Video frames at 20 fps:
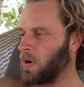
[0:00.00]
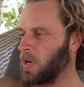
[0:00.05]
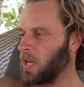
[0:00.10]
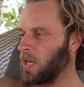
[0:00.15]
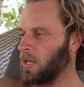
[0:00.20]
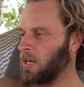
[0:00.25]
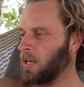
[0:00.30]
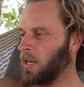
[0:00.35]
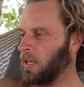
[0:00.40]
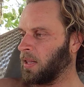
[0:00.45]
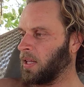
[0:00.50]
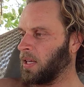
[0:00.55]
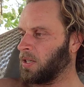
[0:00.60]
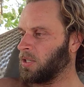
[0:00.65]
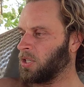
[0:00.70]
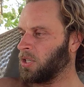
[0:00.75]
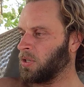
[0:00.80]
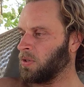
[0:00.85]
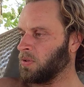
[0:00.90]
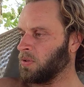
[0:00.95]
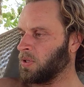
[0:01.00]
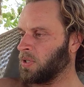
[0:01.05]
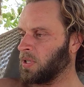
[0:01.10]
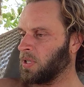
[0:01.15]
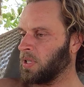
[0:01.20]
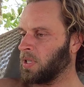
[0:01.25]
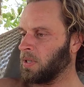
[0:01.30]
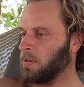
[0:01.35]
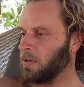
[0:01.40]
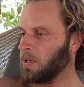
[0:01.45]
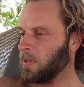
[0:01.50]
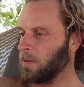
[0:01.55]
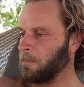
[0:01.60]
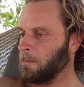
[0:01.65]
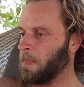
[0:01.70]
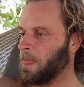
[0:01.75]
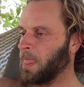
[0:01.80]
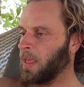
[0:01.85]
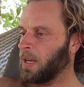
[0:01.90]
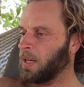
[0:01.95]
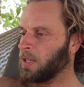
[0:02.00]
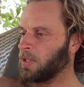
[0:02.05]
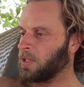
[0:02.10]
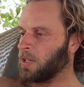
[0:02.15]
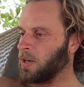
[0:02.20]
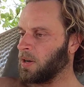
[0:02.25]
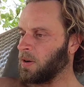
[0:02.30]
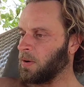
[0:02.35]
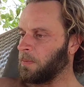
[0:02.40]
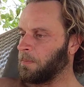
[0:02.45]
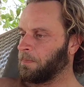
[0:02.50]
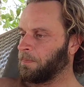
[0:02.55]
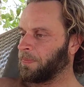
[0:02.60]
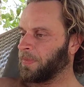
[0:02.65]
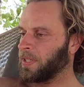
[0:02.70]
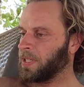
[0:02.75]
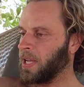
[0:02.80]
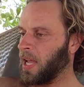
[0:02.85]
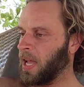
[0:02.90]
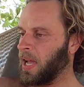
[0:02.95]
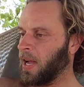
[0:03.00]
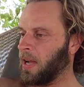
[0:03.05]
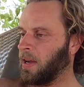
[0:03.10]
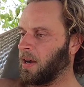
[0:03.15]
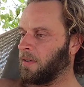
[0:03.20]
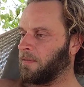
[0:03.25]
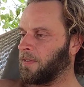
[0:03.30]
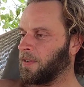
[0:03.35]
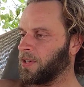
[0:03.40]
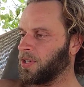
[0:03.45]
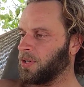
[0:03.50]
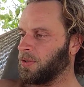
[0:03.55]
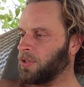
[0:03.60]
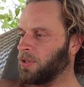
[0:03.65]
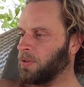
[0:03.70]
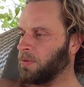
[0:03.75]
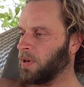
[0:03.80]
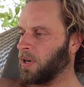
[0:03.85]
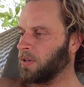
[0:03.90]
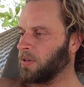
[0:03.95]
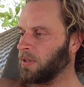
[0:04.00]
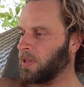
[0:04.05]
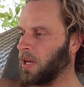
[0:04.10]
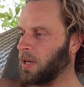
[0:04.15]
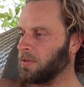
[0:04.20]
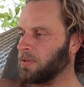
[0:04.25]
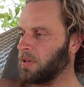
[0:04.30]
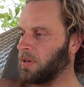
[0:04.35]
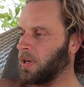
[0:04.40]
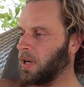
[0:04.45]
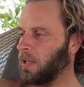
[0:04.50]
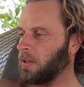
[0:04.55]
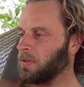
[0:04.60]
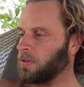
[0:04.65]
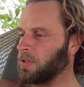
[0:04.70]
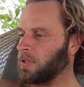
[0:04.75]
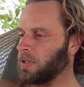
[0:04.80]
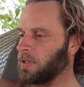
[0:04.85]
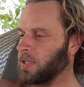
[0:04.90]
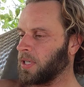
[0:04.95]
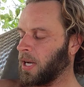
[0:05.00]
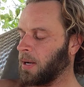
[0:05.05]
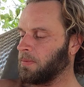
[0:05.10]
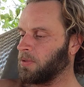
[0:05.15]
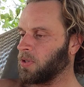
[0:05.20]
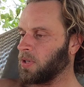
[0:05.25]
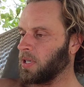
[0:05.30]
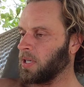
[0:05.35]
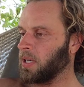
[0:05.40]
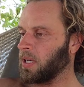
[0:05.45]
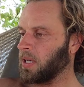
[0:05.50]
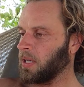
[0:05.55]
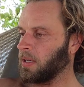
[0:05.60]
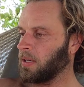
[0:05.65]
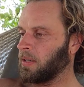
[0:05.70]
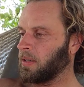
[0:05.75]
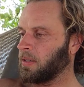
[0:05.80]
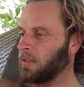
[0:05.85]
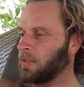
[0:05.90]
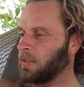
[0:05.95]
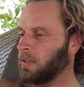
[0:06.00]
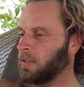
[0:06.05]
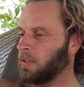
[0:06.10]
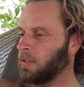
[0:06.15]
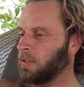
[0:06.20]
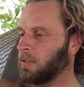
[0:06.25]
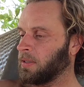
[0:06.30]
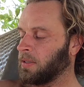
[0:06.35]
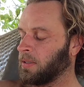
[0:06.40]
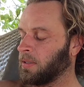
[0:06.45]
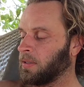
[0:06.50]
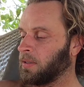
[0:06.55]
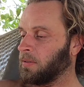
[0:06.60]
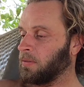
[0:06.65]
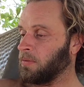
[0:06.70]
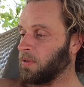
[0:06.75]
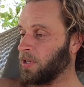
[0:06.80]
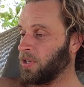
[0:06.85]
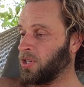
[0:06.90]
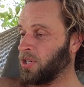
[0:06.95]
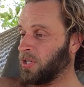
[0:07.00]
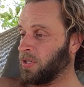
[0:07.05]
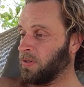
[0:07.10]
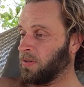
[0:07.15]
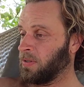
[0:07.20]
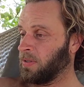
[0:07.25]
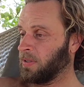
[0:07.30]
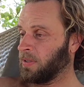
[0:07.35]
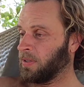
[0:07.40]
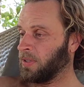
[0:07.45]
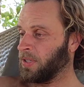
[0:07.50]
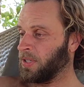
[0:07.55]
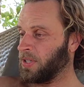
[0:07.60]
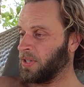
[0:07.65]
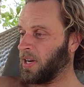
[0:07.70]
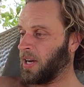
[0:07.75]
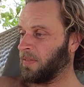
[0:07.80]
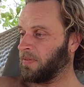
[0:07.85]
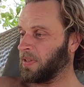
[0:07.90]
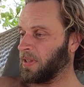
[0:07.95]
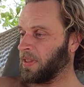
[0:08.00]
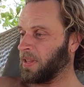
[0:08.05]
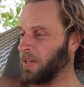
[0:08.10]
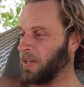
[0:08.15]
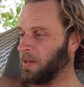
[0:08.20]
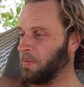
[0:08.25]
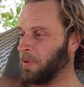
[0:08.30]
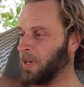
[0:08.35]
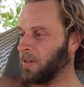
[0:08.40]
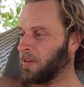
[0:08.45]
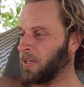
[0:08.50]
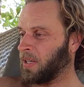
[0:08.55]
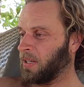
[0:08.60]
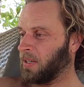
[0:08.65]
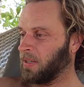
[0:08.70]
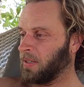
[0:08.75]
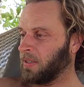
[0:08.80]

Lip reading: it, and they choose to do it. So, say I offered you $200,000 to stop drinking. Would you? Do you have to think about it?